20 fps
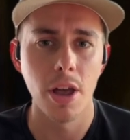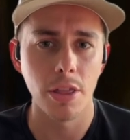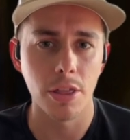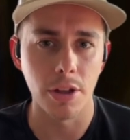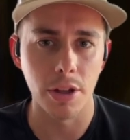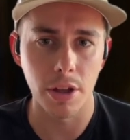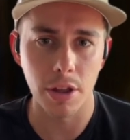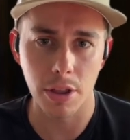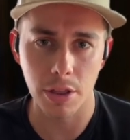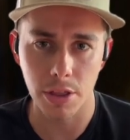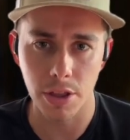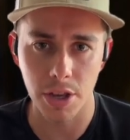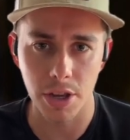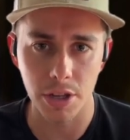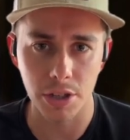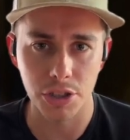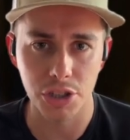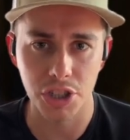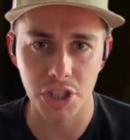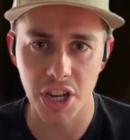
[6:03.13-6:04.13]
the
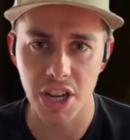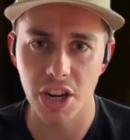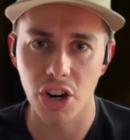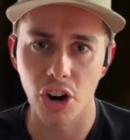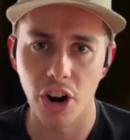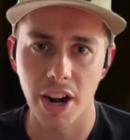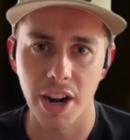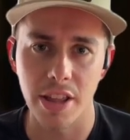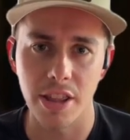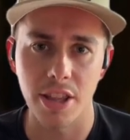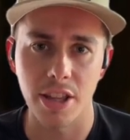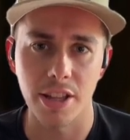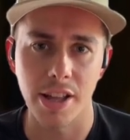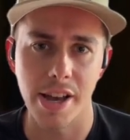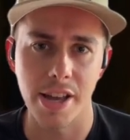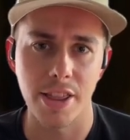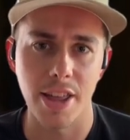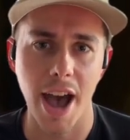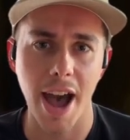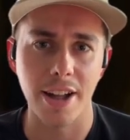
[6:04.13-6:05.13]
sheet or anything
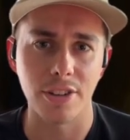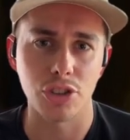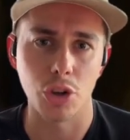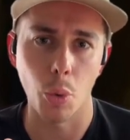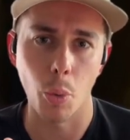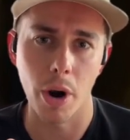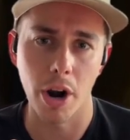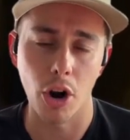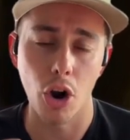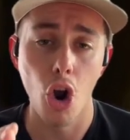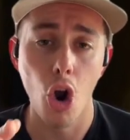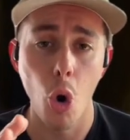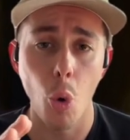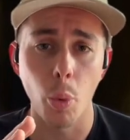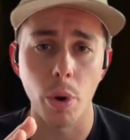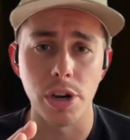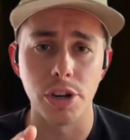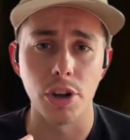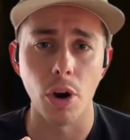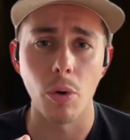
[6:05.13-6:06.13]
like that, to where
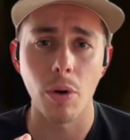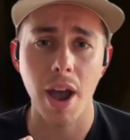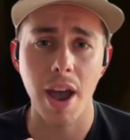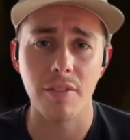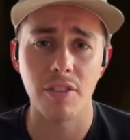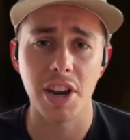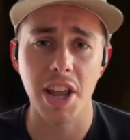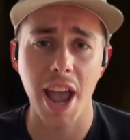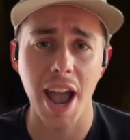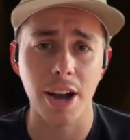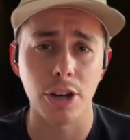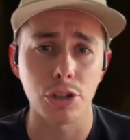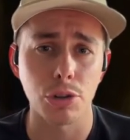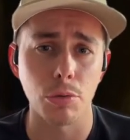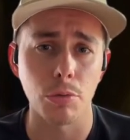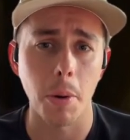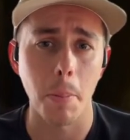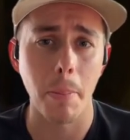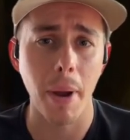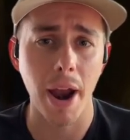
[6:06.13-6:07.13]
we don't have any actual
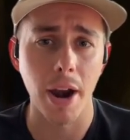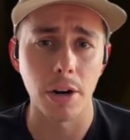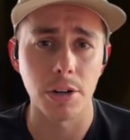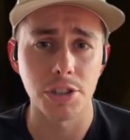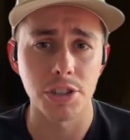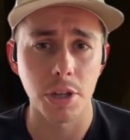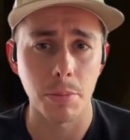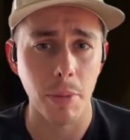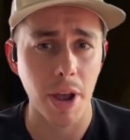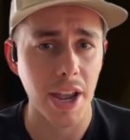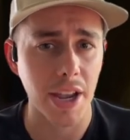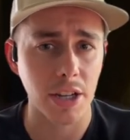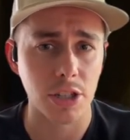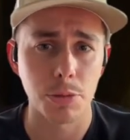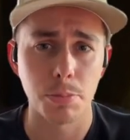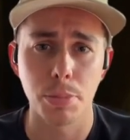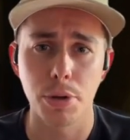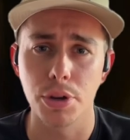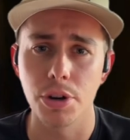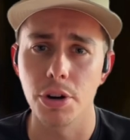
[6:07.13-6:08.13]
repairs to make. It's
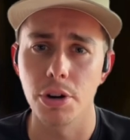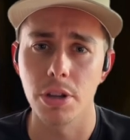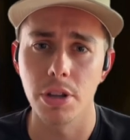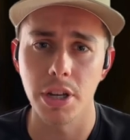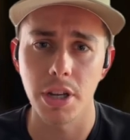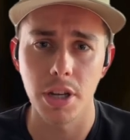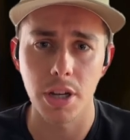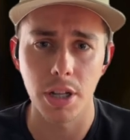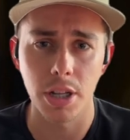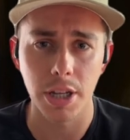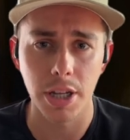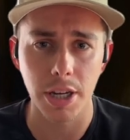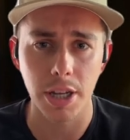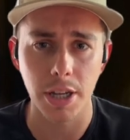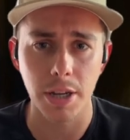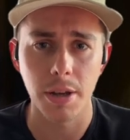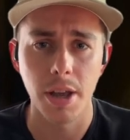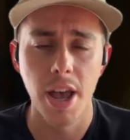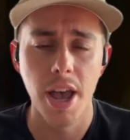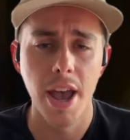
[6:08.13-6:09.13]
purely a
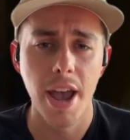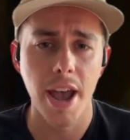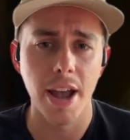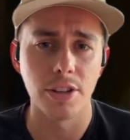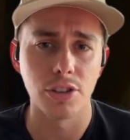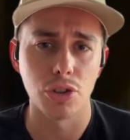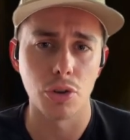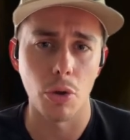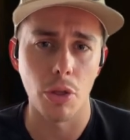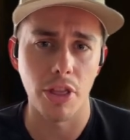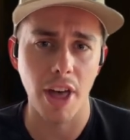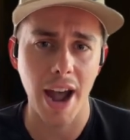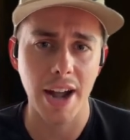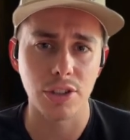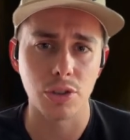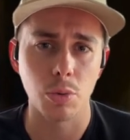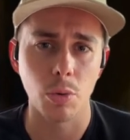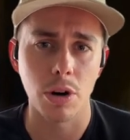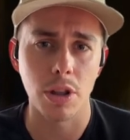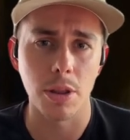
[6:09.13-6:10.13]
cleaning. And so
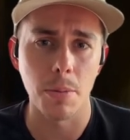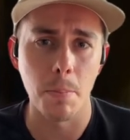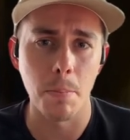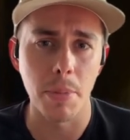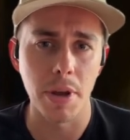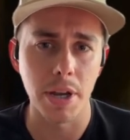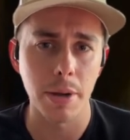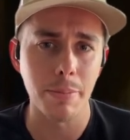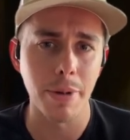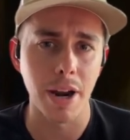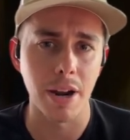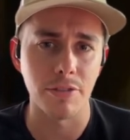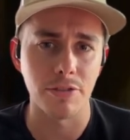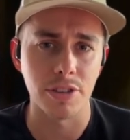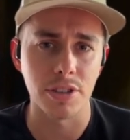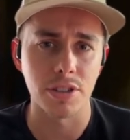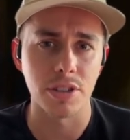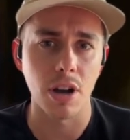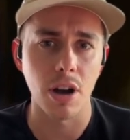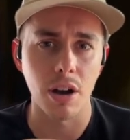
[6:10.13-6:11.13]
that's one of the big
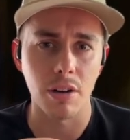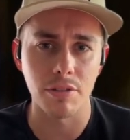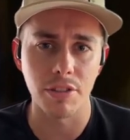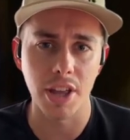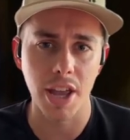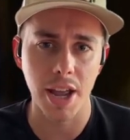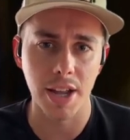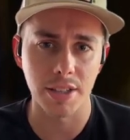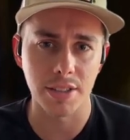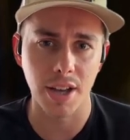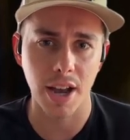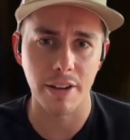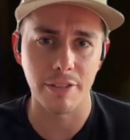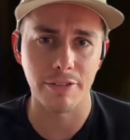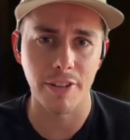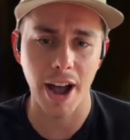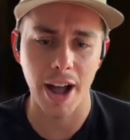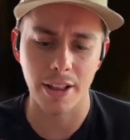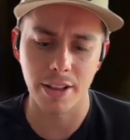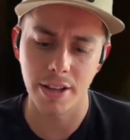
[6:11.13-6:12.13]
benefits of the
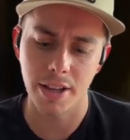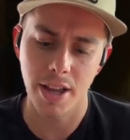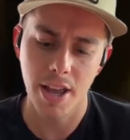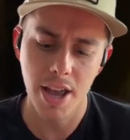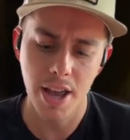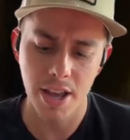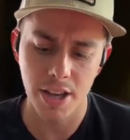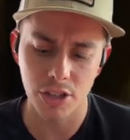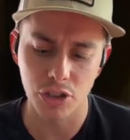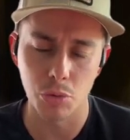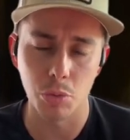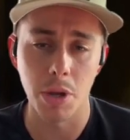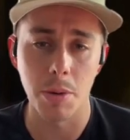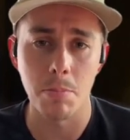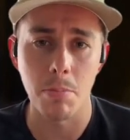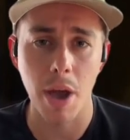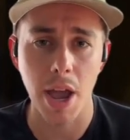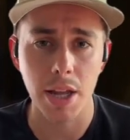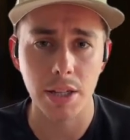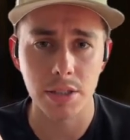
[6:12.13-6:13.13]
anti-fouling, is we
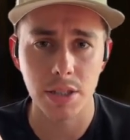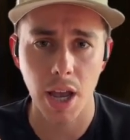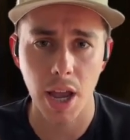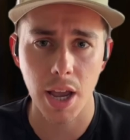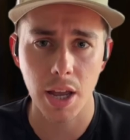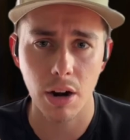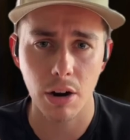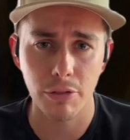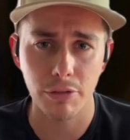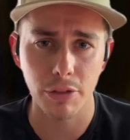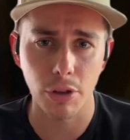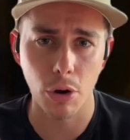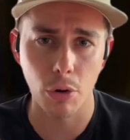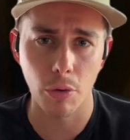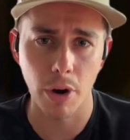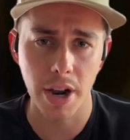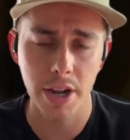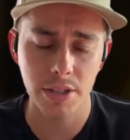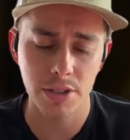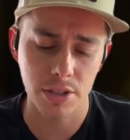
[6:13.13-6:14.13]
maintain our flow
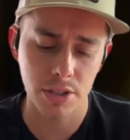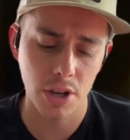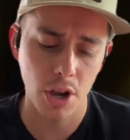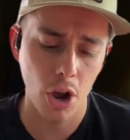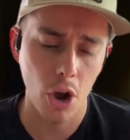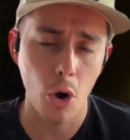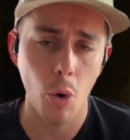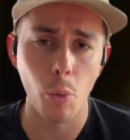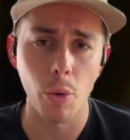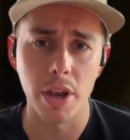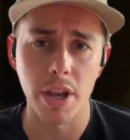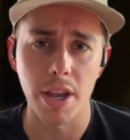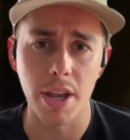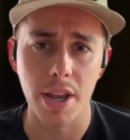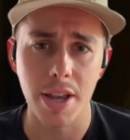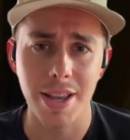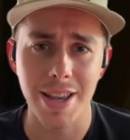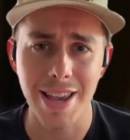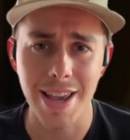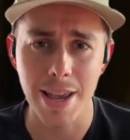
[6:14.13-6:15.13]
rates,
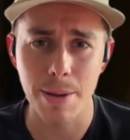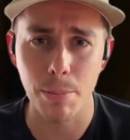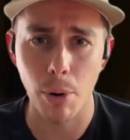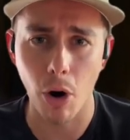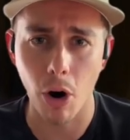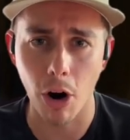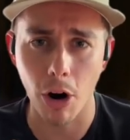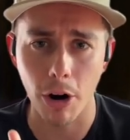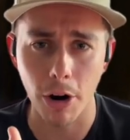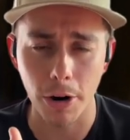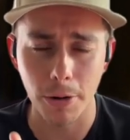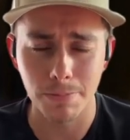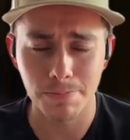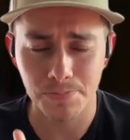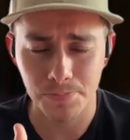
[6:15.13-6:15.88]
we keep our